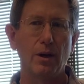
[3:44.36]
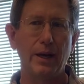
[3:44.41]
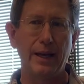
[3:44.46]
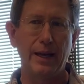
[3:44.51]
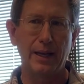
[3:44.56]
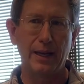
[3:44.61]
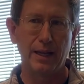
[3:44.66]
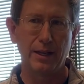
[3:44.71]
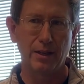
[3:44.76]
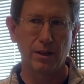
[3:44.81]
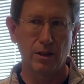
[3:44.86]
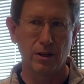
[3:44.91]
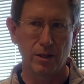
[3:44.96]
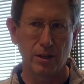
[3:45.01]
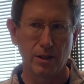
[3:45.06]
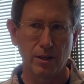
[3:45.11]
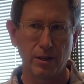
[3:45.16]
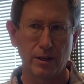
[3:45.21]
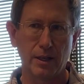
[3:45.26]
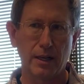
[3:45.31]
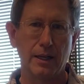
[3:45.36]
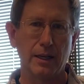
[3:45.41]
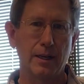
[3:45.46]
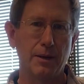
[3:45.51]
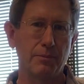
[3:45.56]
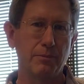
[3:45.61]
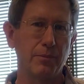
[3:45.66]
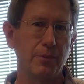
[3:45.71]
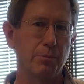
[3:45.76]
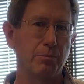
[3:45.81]
and
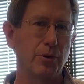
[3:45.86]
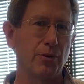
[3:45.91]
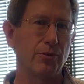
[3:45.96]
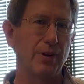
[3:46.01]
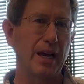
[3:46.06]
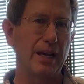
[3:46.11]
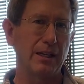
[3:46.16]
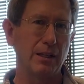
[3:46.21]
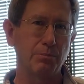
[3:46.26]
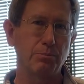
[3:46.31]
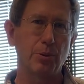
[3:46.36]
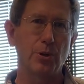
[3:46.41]
are providing